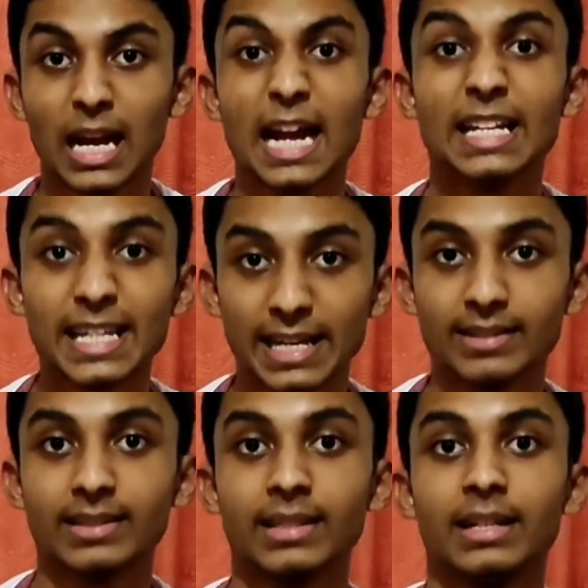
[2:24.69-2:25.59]
And
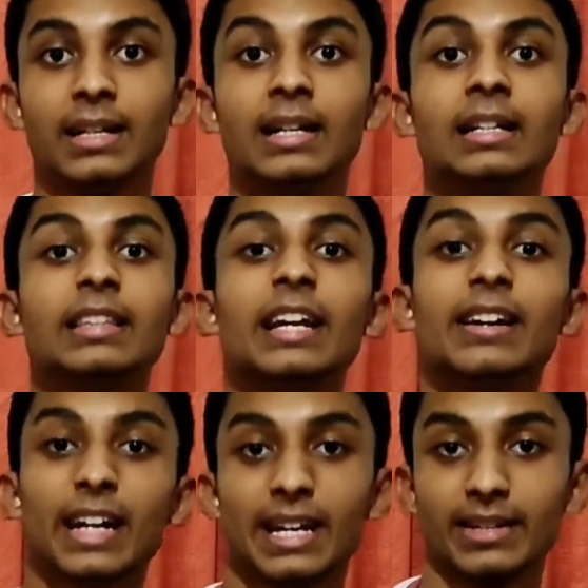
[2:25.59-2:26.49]
yes, there
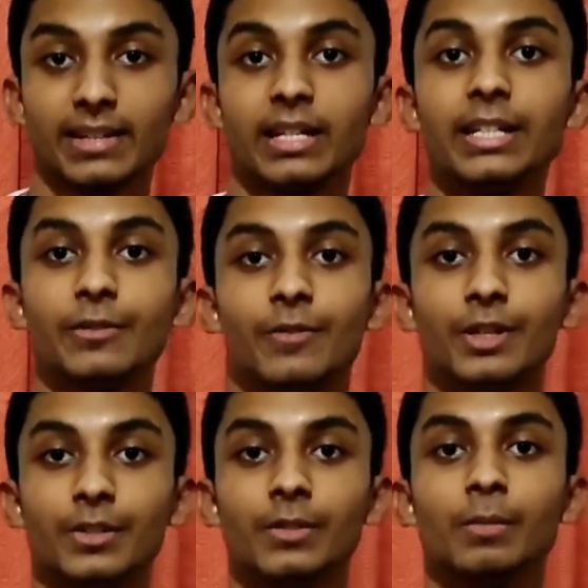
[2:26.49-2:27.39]
is a
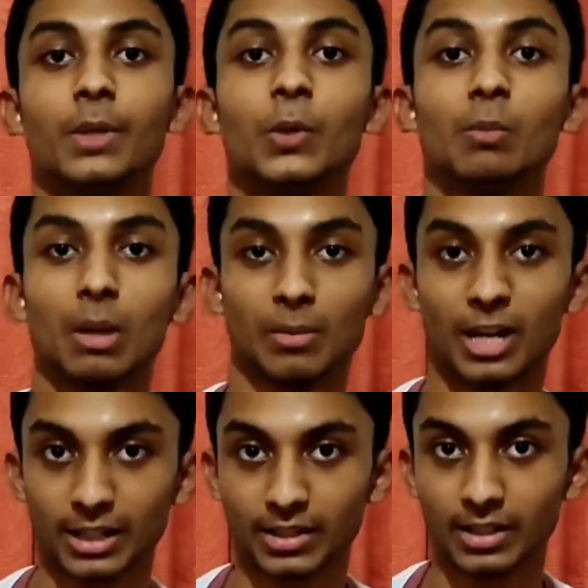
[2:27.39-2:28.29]
difference between
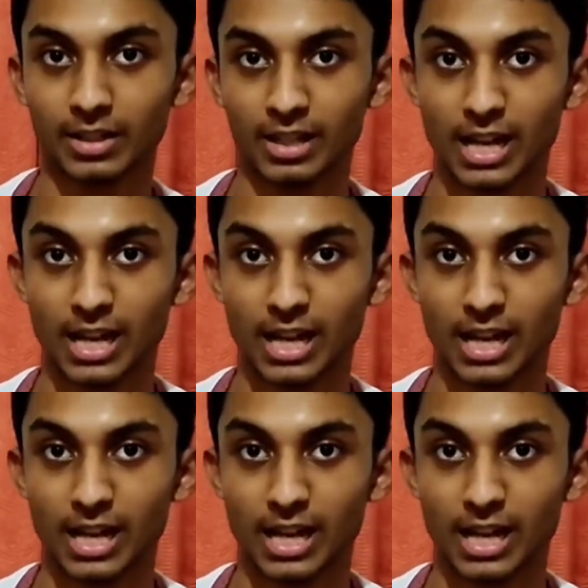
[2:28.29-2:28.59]
memorizing